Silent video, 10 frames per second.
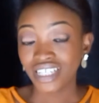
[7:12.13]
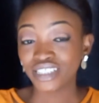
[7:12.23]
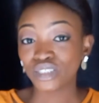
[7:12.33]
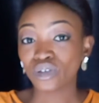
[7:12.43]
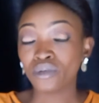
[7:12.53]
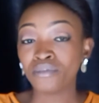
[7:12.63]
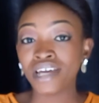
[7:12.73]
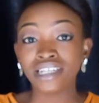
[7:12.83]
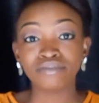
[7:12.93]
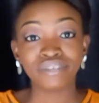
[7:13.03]
Some
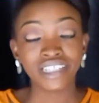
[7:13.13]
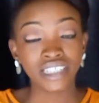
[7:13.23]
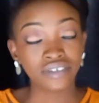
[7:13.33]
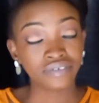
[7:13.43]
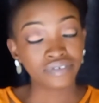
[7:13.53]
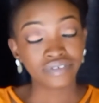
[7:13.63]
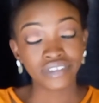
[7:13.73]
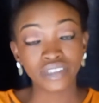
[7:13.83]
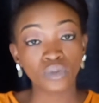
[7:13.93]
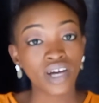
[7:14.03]
men believe
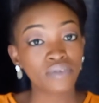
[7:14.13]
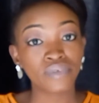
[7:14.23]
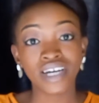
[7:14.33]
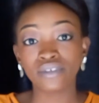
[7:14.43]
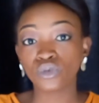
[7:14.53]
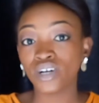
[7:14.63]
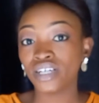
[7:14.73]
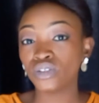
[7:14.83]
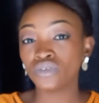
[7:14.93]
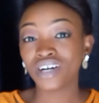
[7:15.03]
the wife will have to
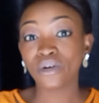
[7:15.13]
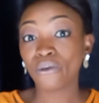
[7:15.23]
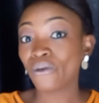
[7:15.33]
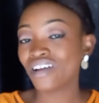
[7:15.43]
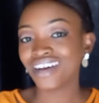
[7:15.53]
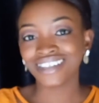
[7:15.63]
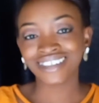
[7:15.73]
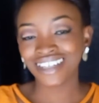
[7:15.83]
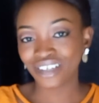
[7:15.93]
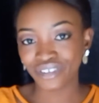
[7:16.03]
hand over all her
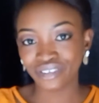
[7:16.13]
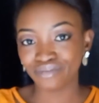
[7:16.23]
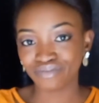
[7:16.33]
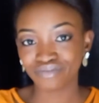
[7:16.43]
salary,